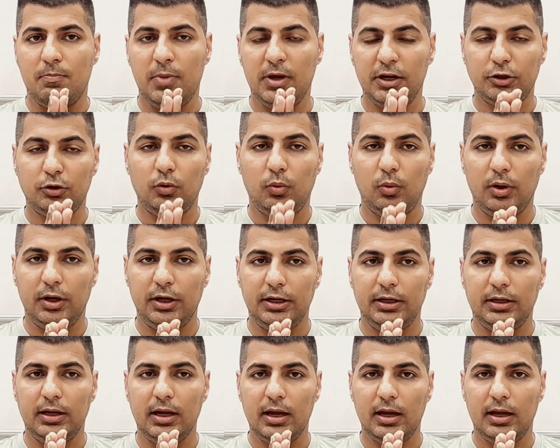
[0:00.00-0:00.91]

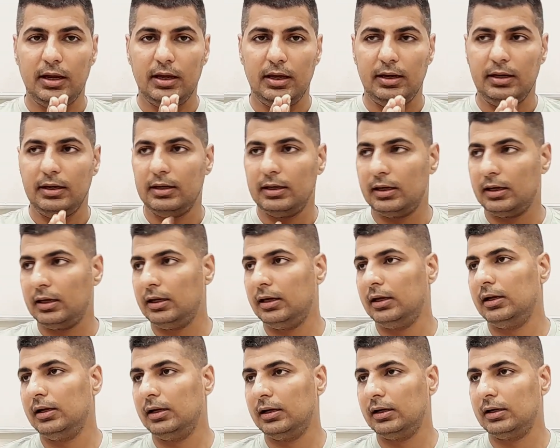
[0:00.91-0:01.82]
MiG-29
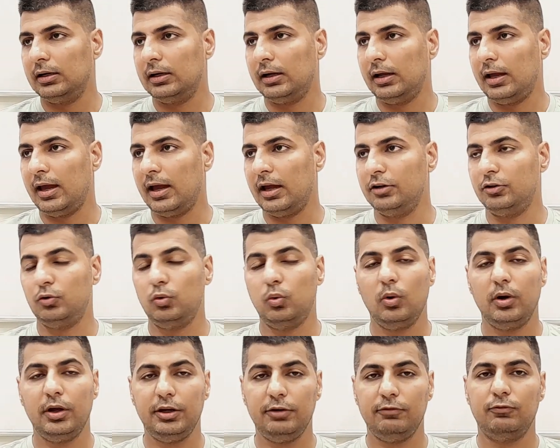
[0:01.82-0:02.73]
had
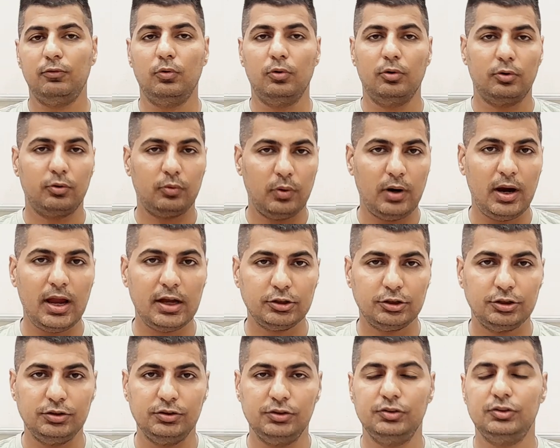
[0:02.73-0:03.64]
24
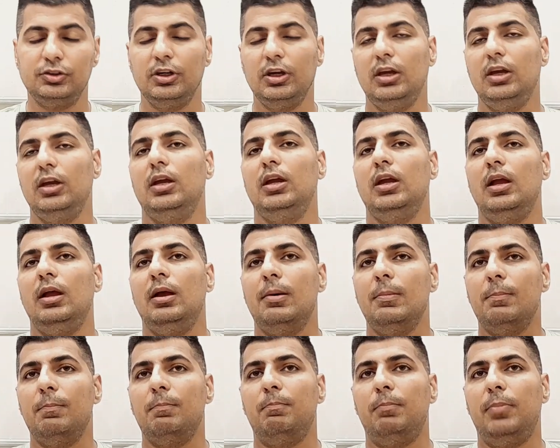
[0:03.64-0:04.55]
crashes,
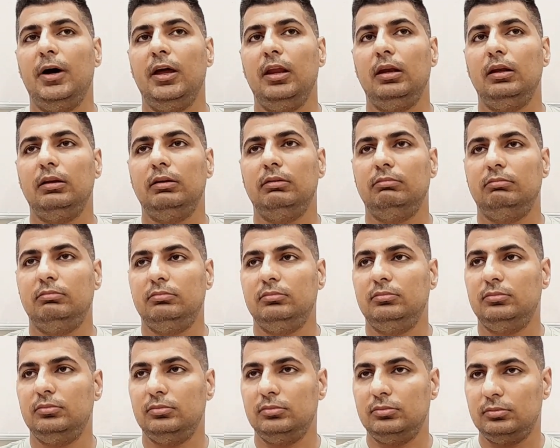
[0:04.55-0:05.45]
but
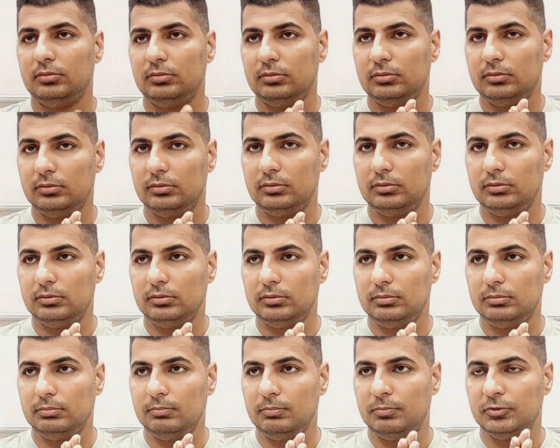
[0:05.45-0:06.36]

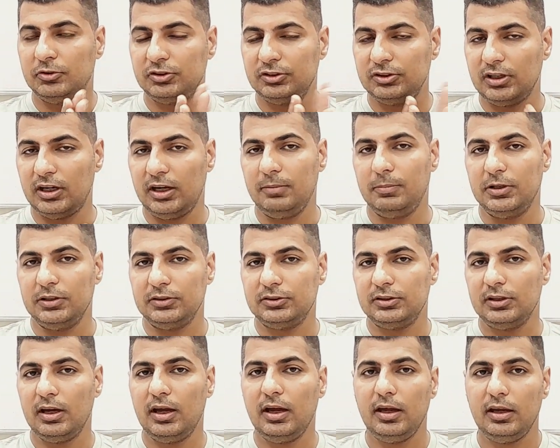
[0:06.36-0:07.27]
side by
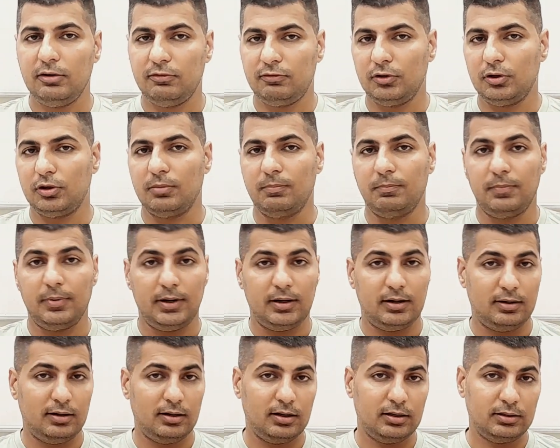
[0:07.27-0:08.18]
side, if you
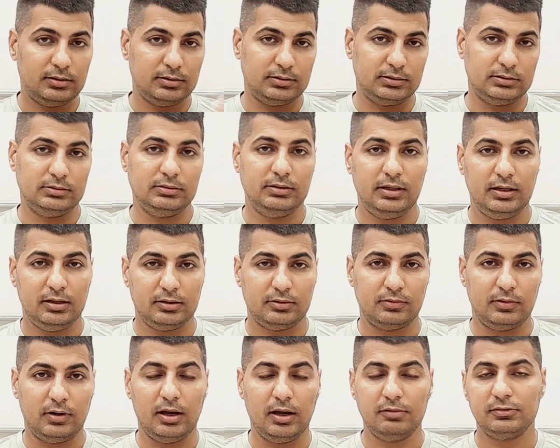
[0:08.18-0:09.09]
compare other
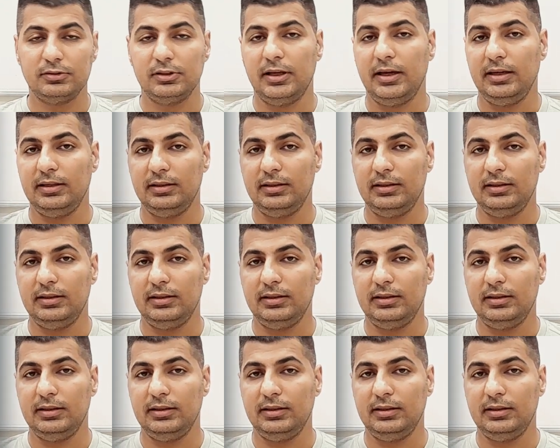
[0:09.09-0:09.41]
aircraft